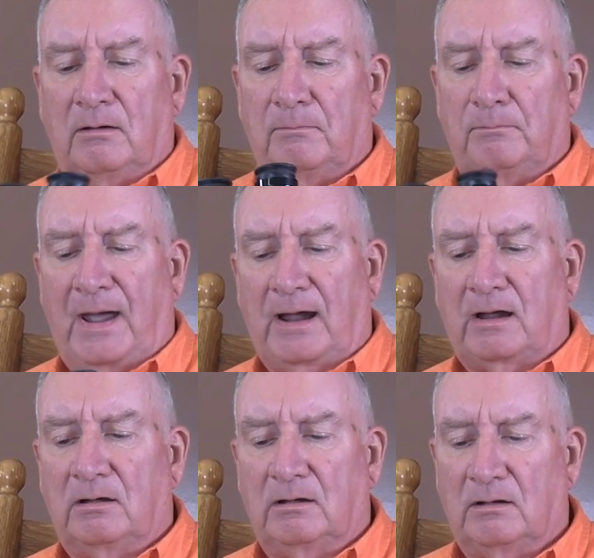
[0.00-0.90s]

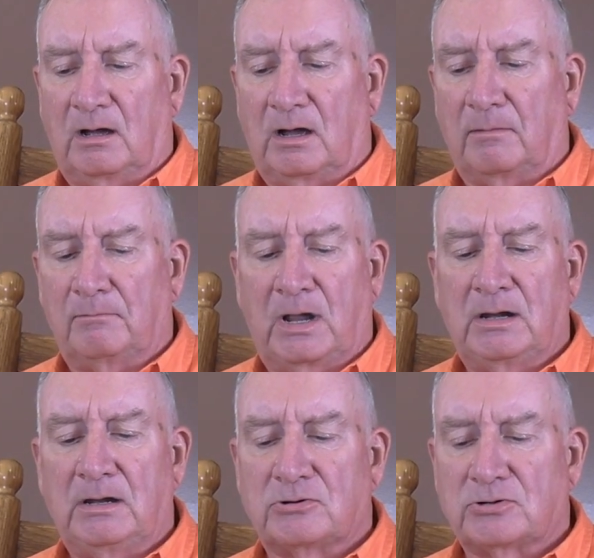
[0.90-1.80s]
Back uh,
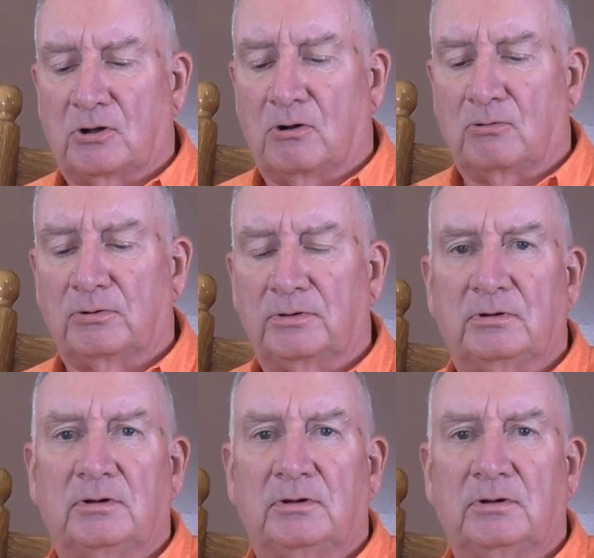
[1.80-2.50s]
many years ago,